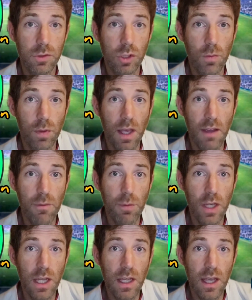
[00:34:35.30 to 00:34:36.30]
Goodbye,
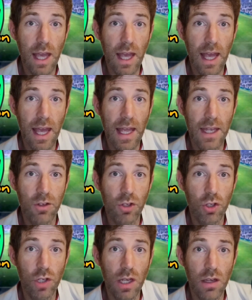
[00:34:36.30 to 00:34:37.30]
everybody, and
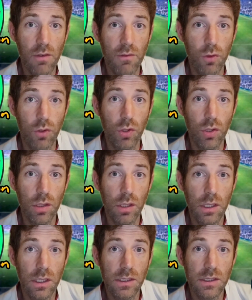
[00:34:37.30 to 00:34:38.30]
good luck for
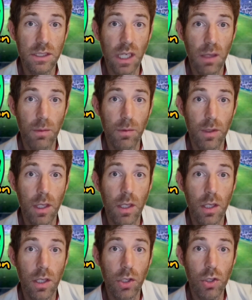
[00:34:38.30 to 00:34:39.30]
some
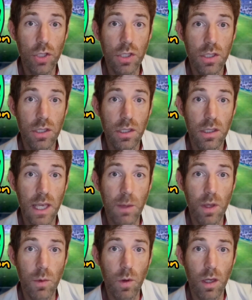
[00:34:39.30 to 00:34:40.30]
good Game
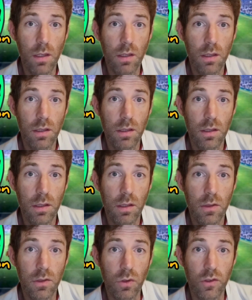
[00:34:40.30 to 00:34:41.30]
Week 1
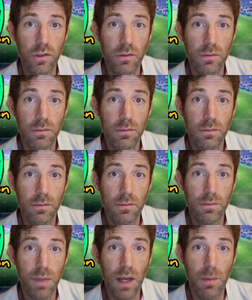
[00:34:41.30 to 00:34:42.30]
scores.
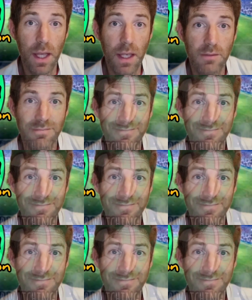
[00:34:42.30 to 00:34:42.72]
Bye-bye.